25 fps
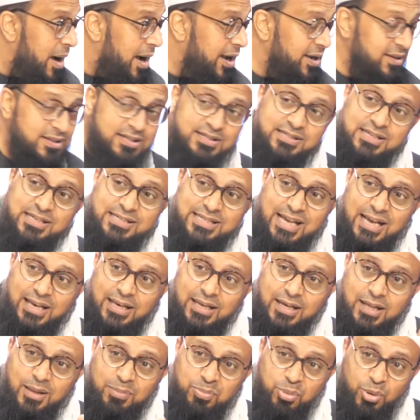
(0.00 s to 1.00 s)
mind, there's a
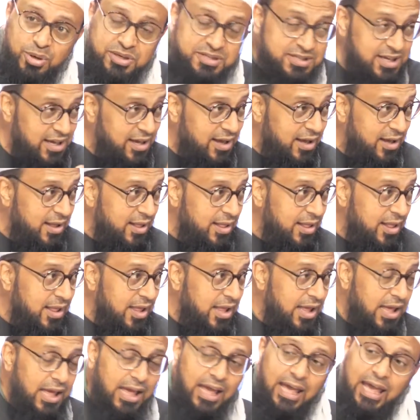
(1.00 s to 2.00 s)
technical point here.
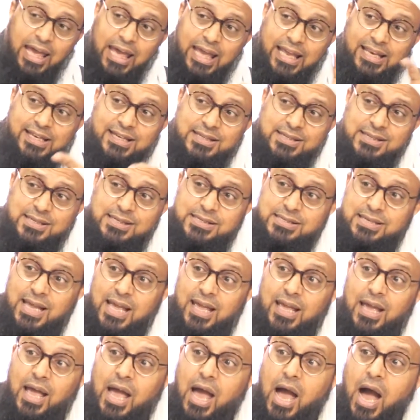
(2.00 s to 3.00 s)
He doesn't
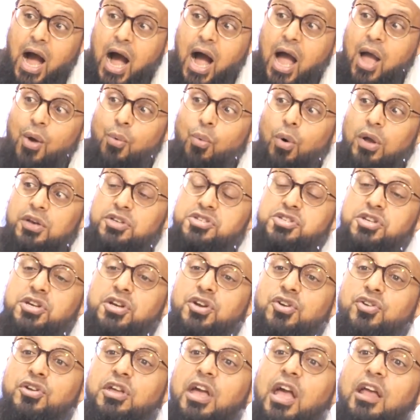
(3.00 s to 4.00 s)
say, I want to
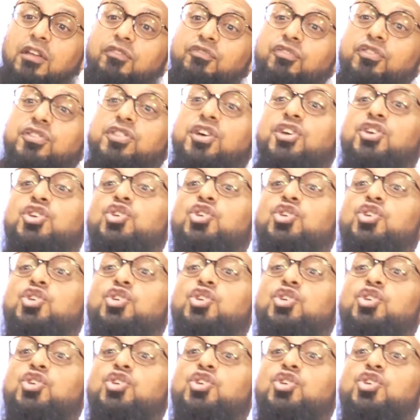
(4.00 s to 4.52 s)
create for the